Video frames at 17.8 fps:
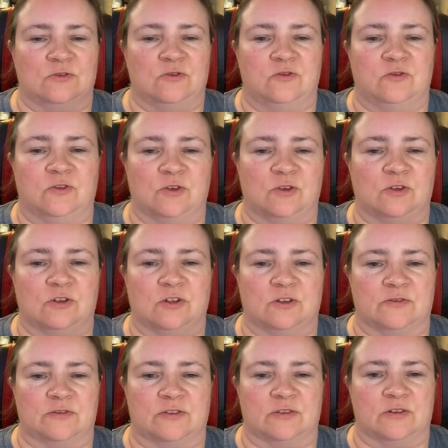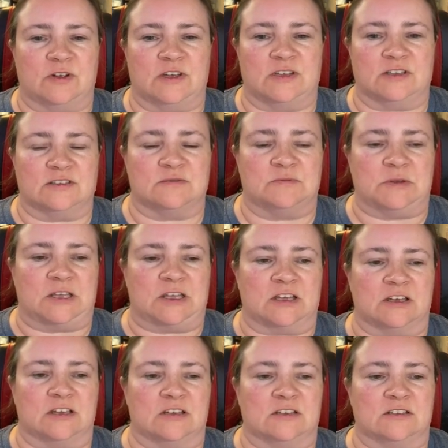full of threads,
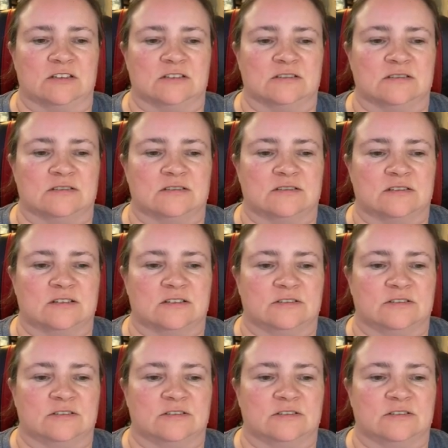because